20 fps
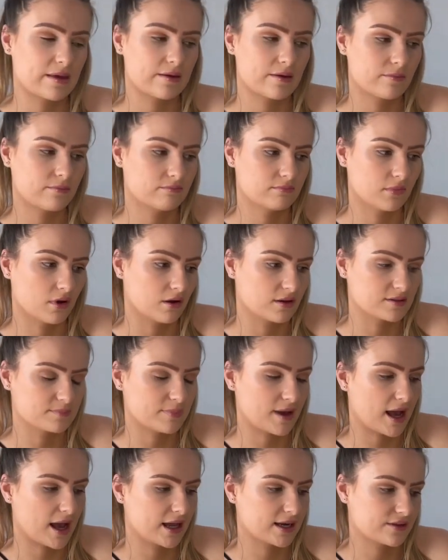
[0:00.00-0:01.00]
not as
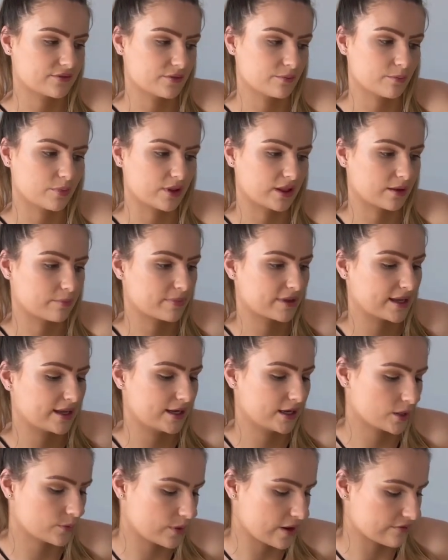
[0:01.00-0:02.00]
bad if you put like a bikini or
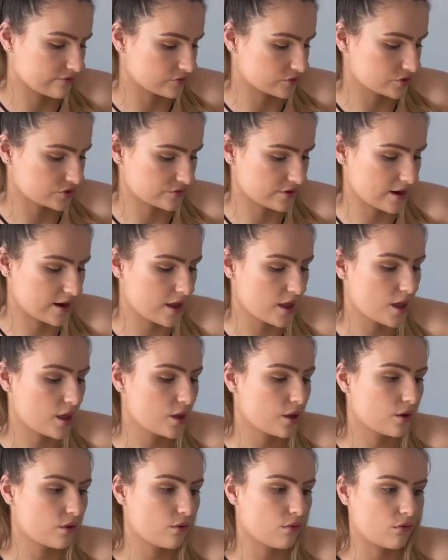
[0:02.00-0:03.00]
whatever under it
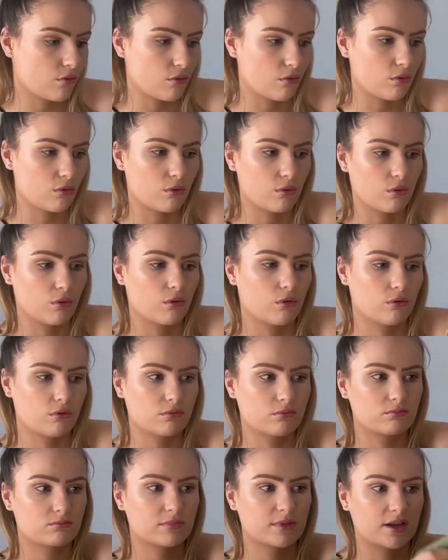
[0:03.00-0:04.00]
or
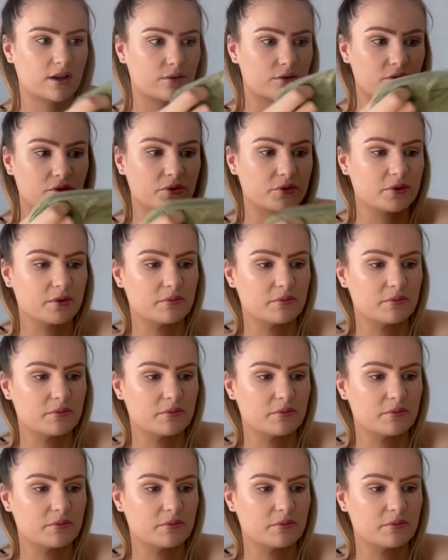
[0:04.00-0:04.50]
you know you can